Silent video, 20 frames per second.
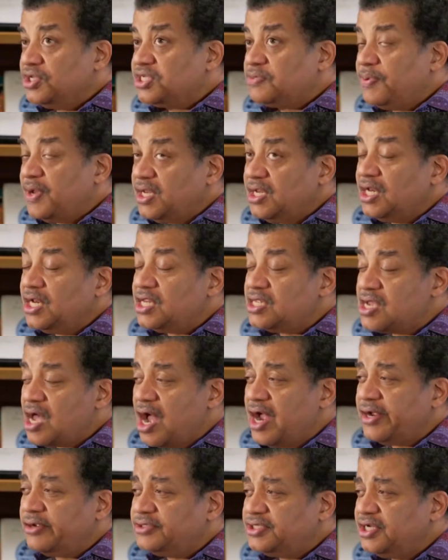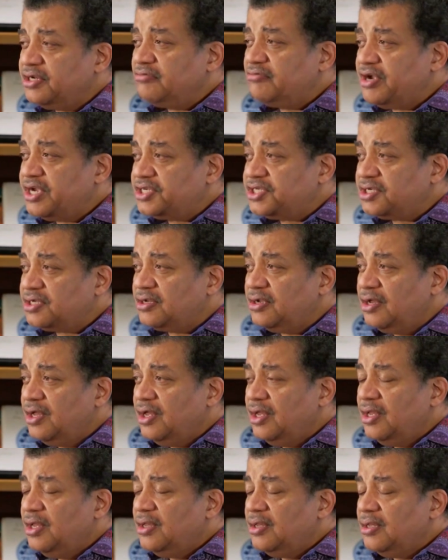we'll spend an entire
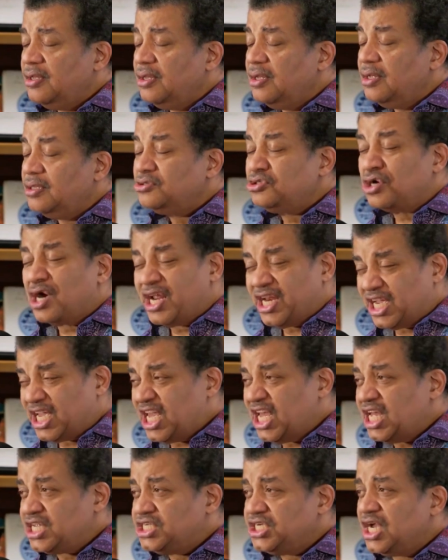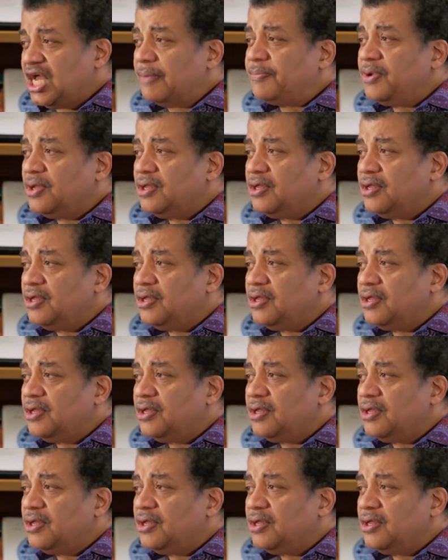generation trying to catch up